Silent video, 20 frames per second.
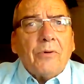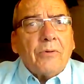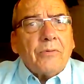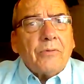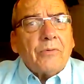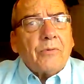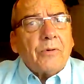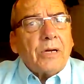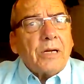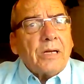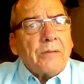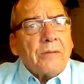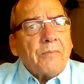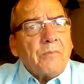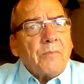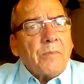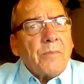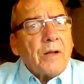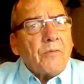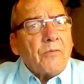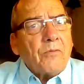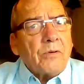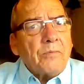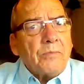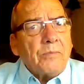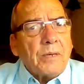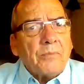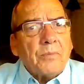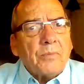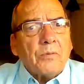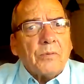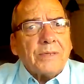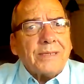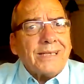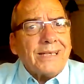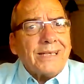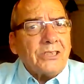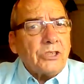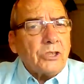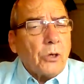they won't really remember
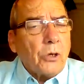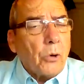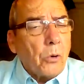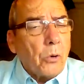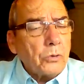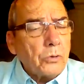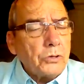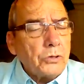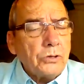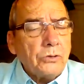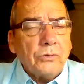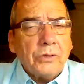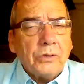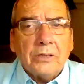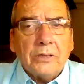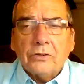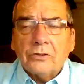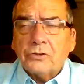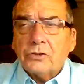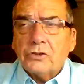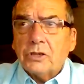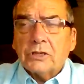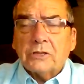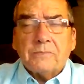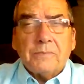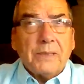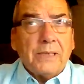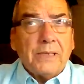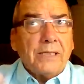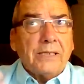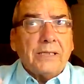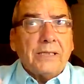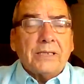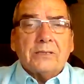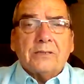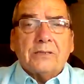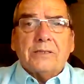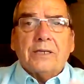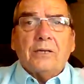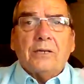what they told you. It'll just be
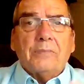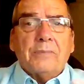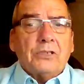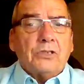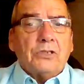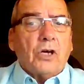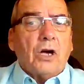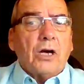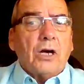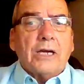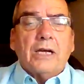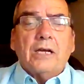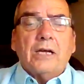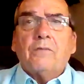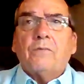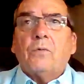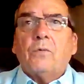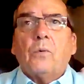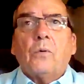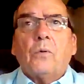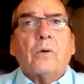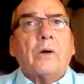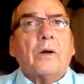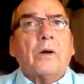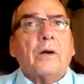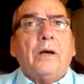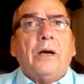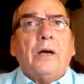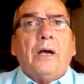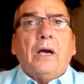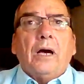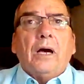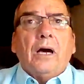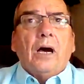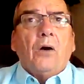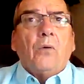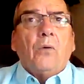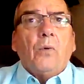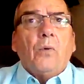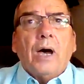this, they'll be talking for
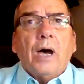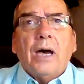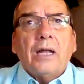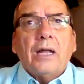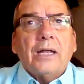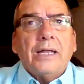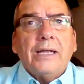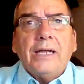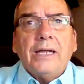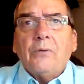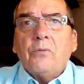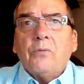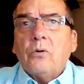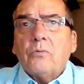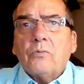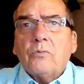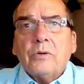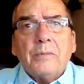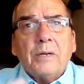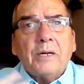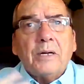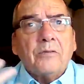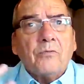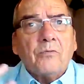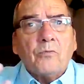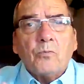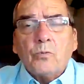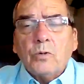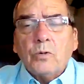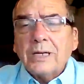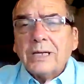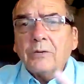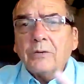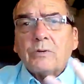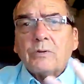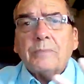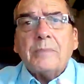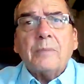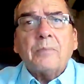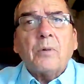a while, and they won't really
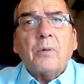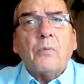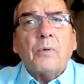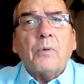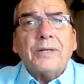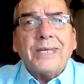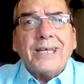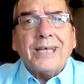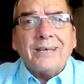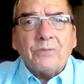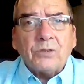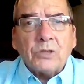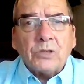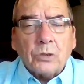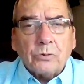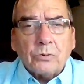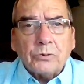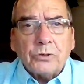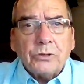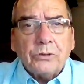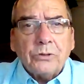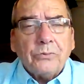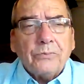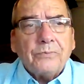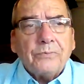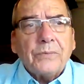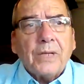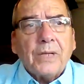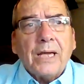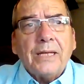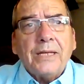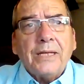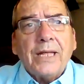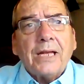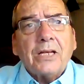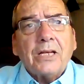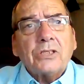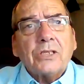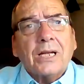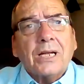remember what they told you, and
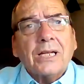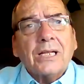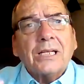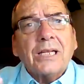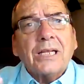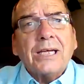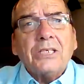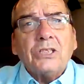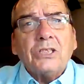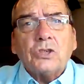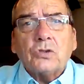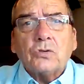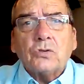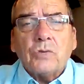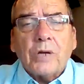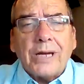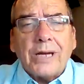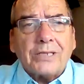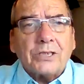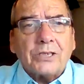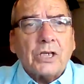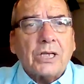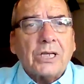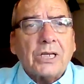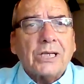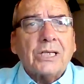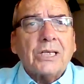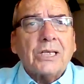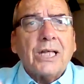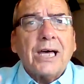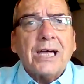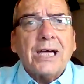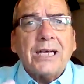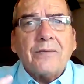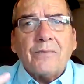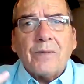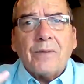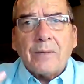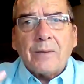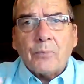that is a light trance, a
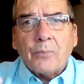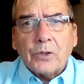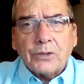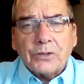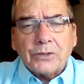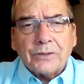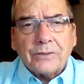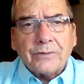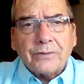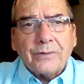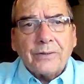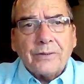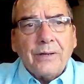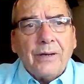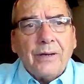light vibration.